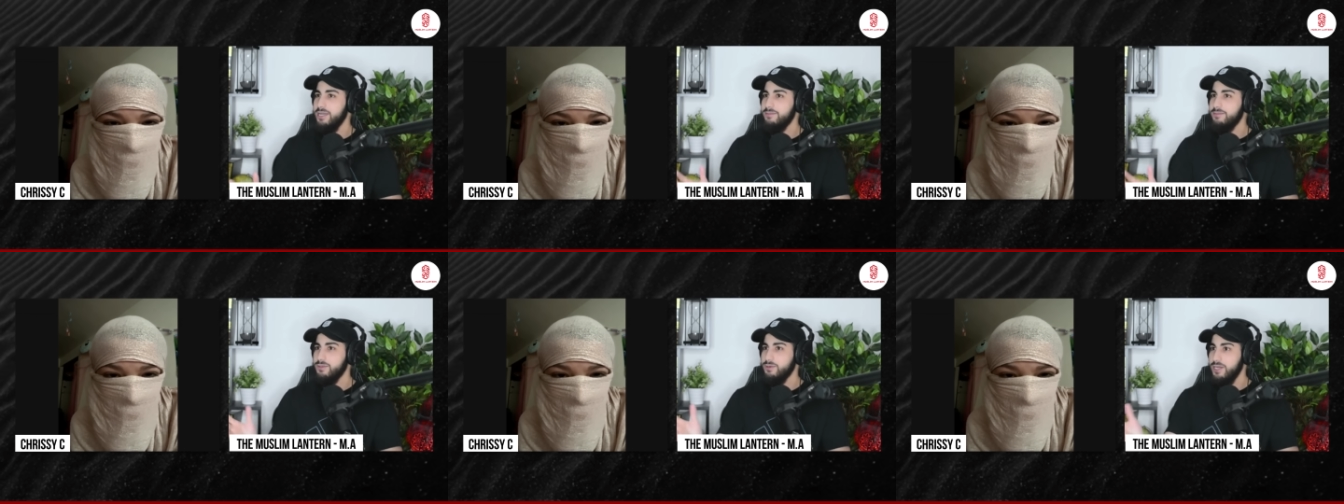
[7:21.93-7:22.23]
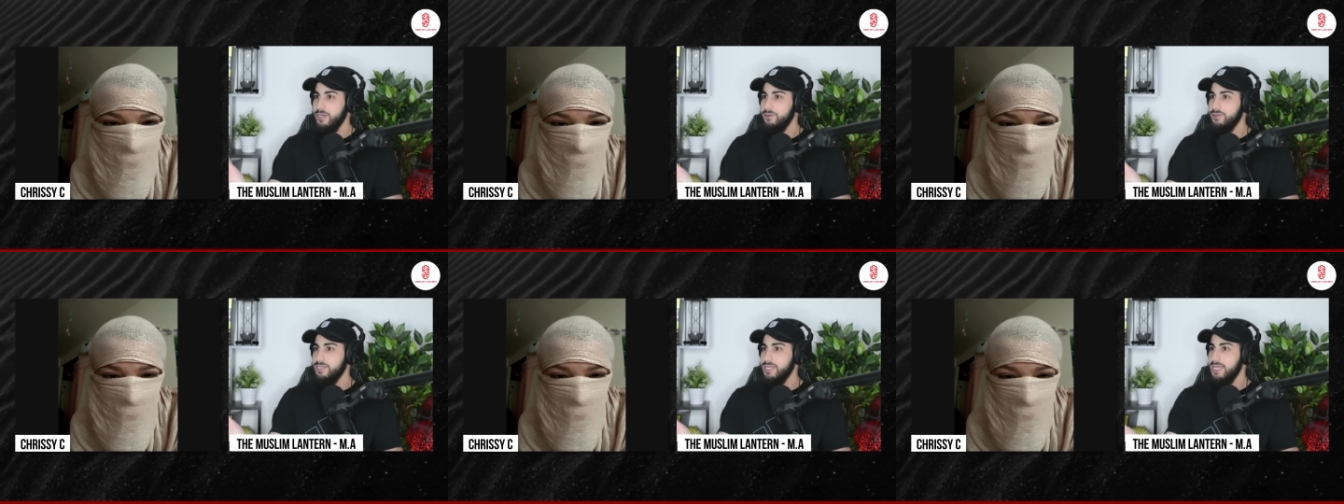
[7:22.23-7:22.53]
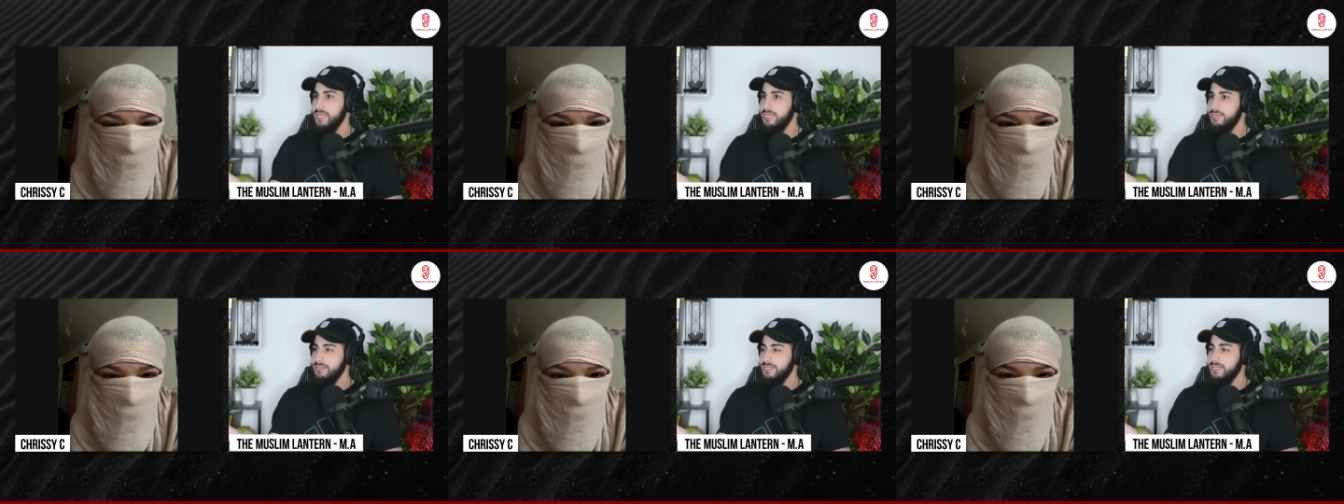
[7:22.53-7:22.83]
So what you're
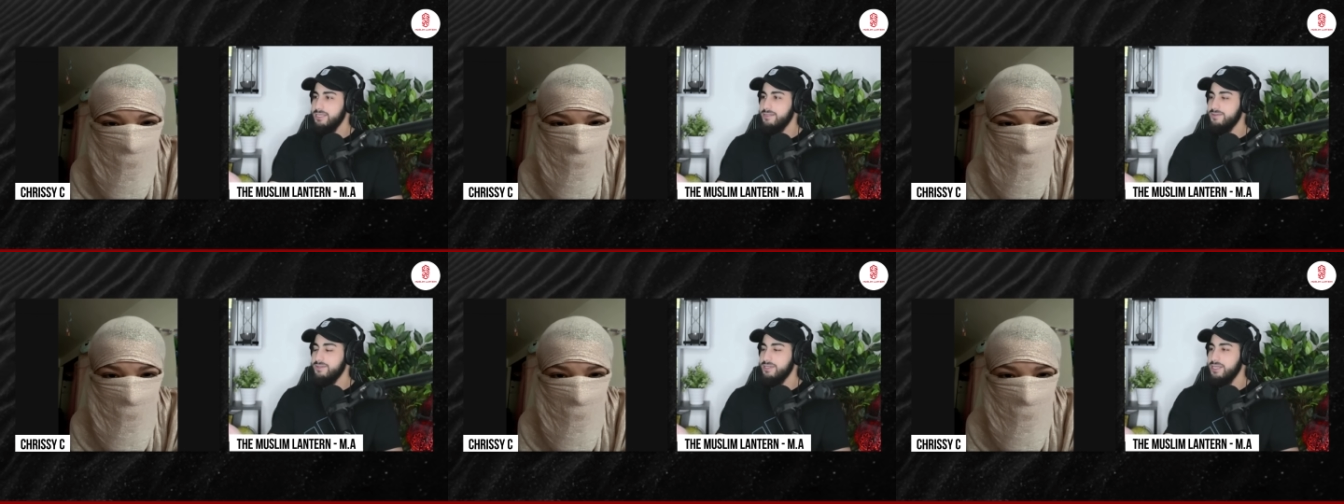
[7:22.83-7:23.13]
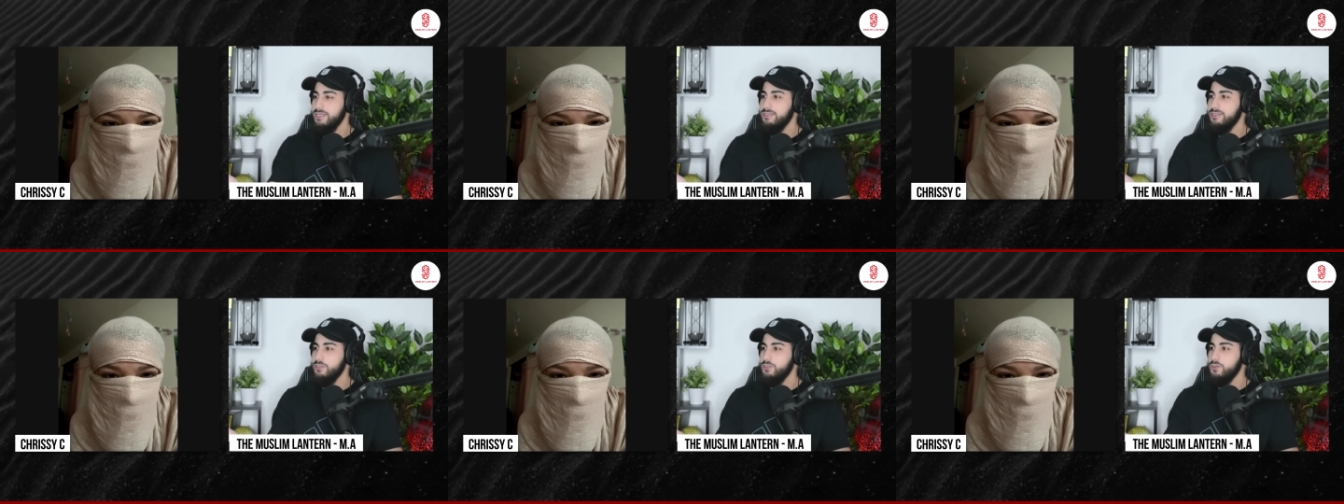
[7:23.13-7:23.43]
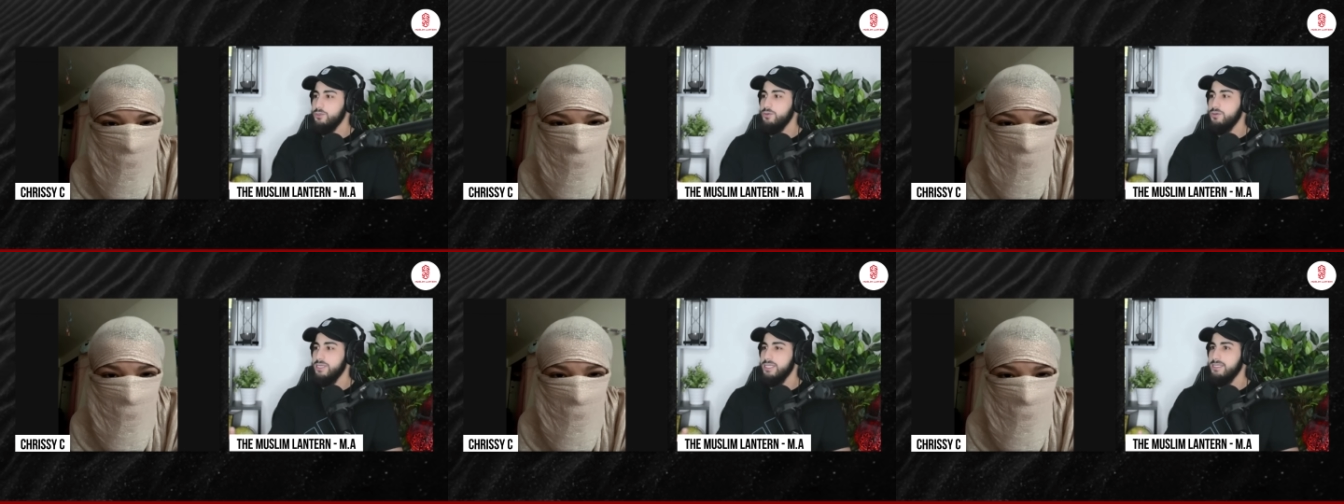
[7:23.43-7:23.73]
saying, it's, it's, it's
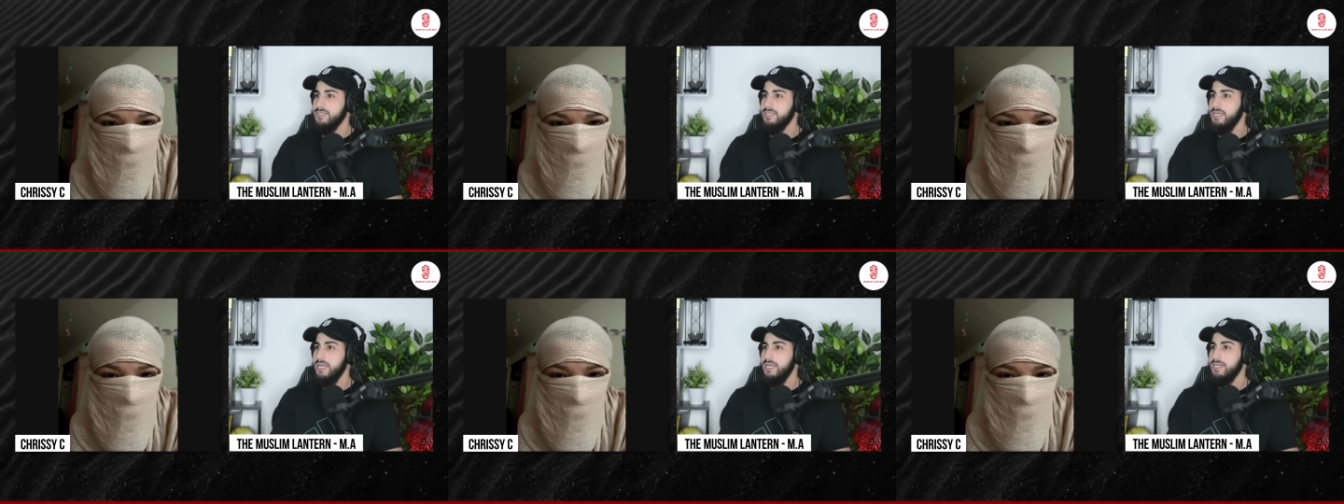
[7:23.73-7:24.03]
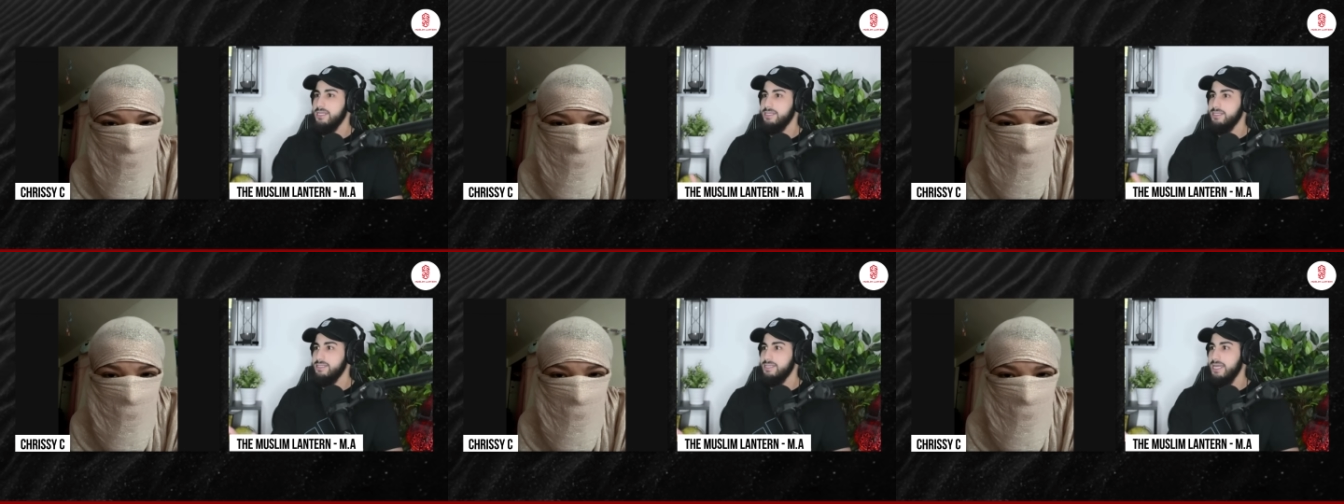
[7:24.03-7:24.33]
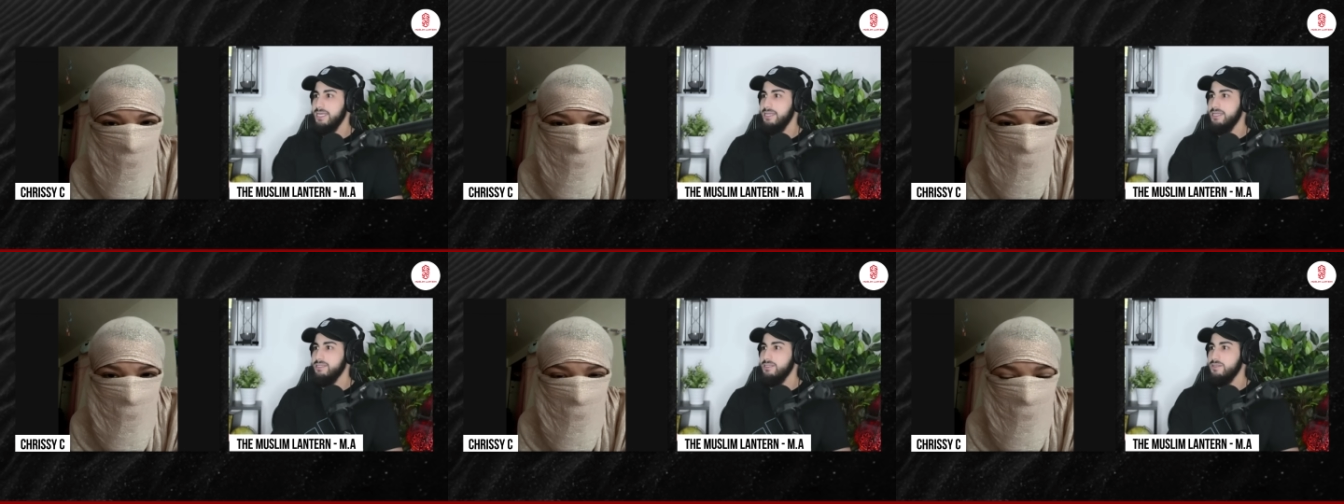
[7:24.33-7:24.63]
true, it's, and it's
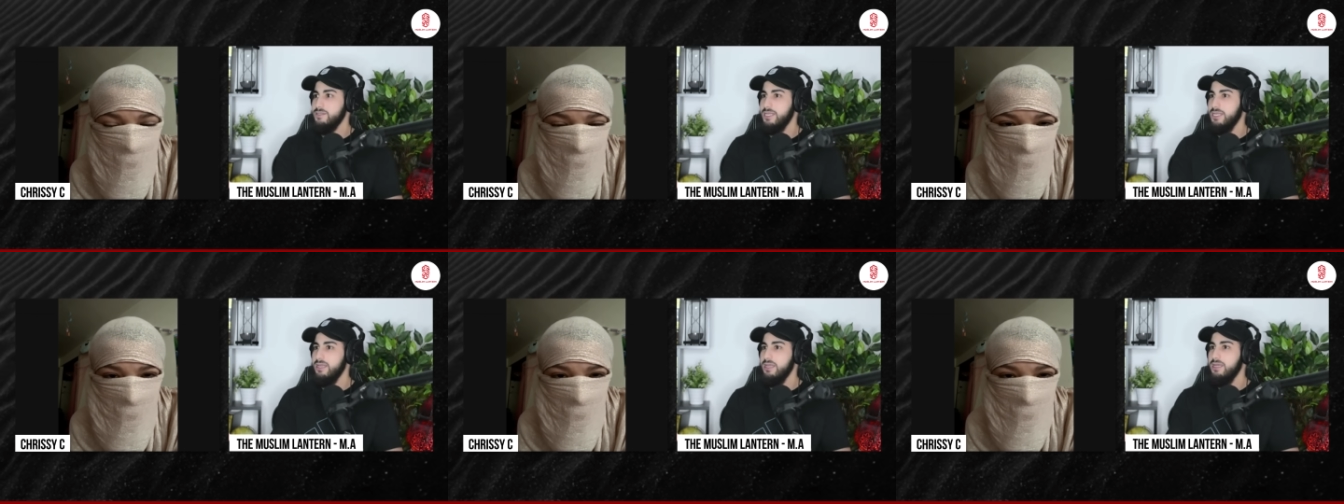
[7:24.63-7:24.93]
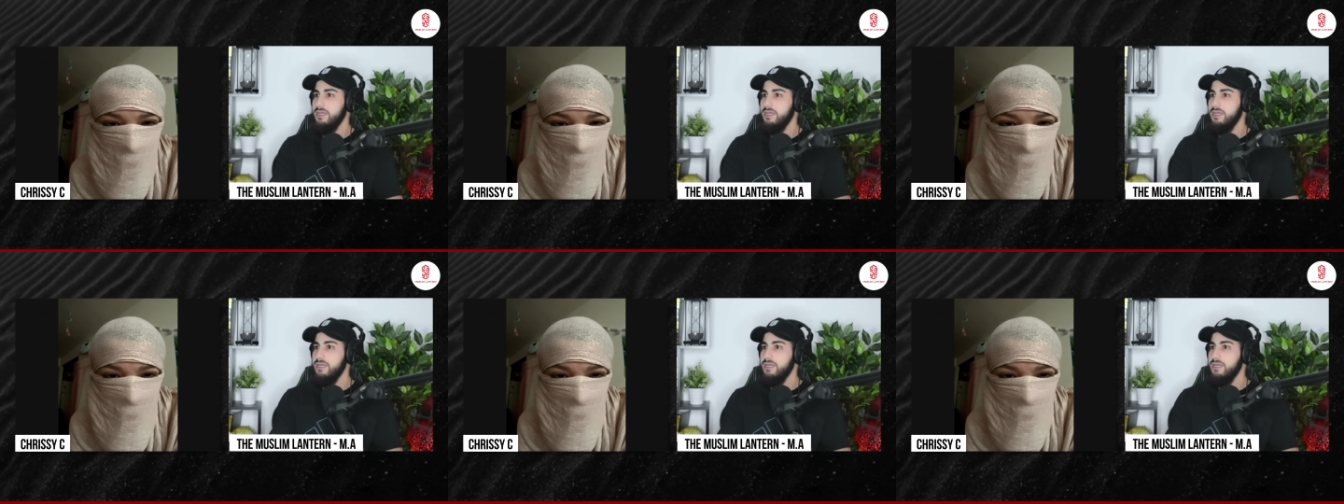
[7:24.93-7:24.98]
sad, as you said.